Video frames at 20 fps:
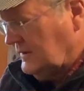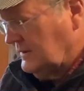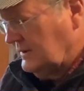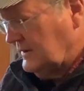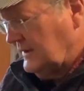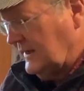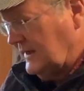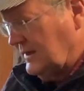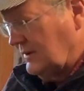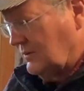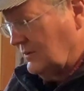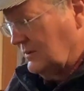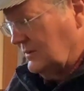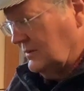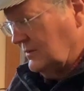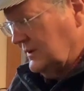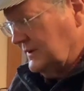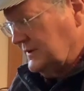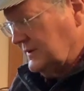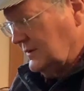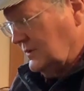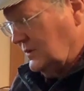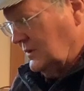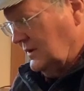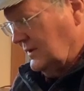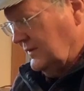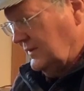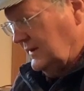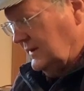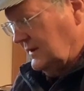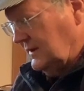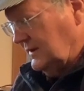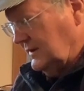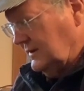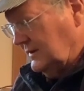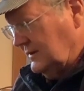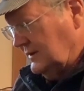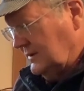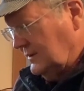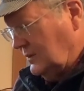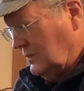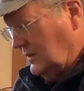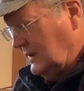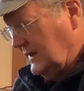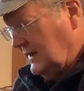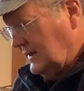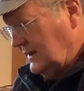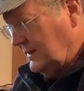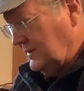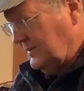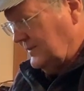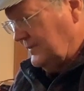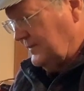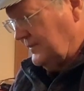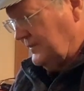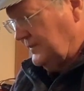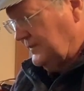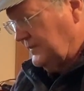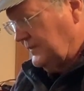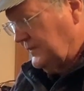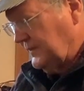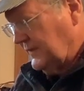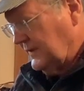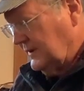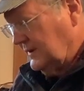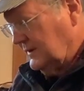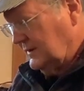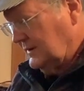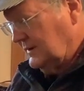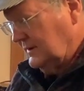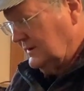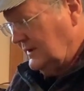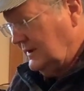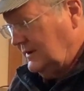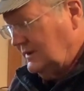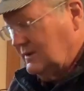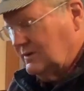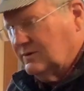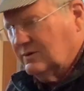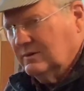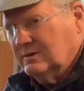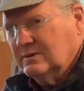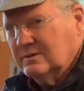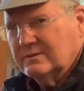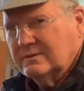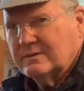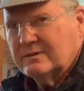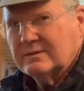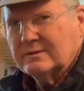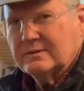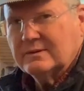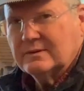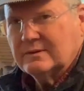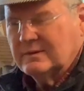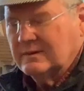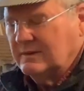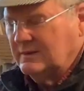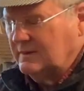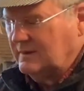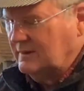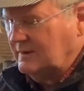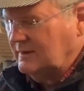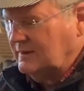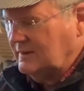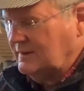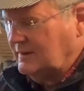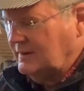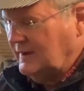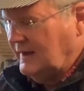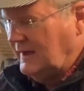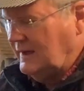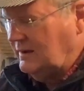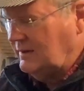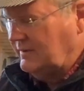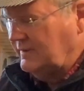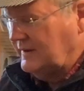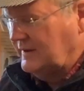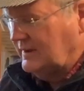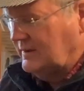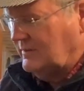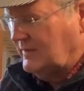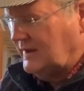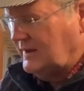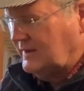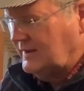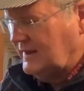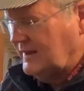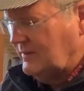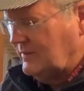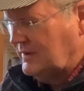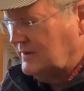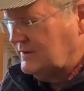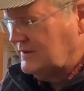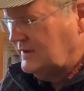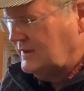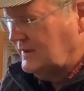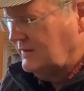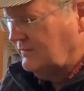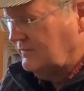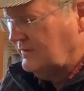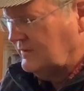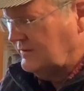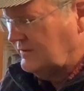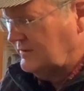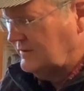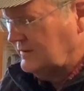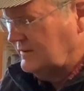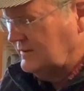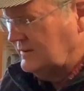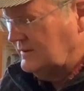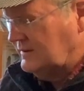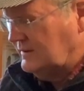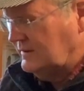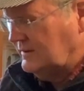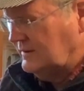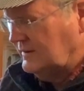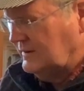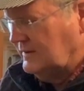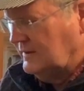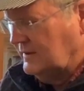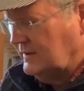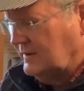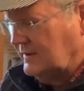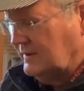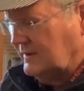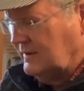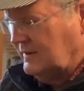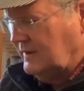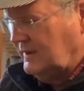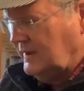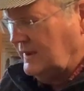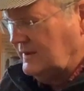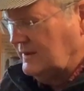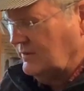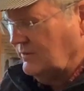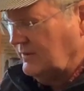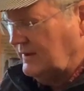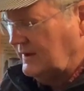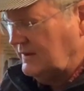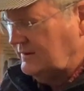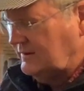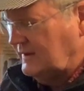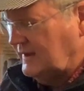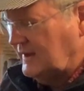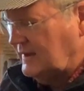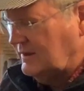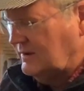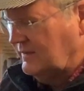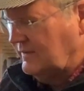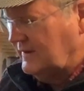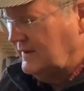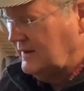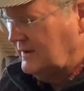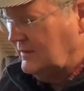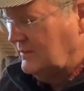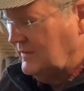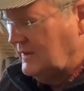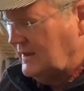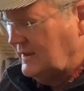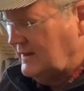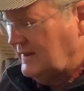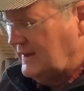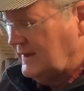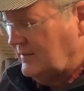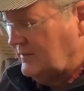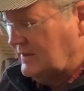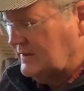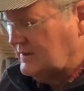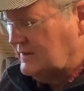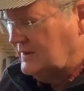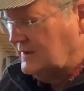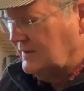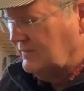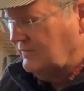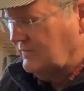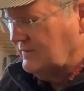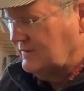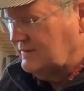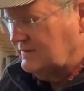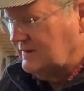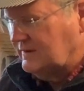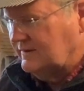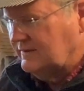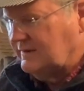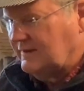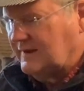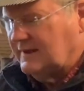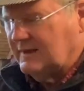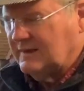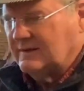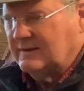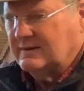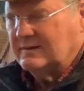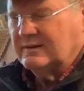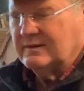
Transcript: Now, was it worth it? Well, to tell you the truth, I don't think it made that much difference. And the reason I don't think it made that much difference is that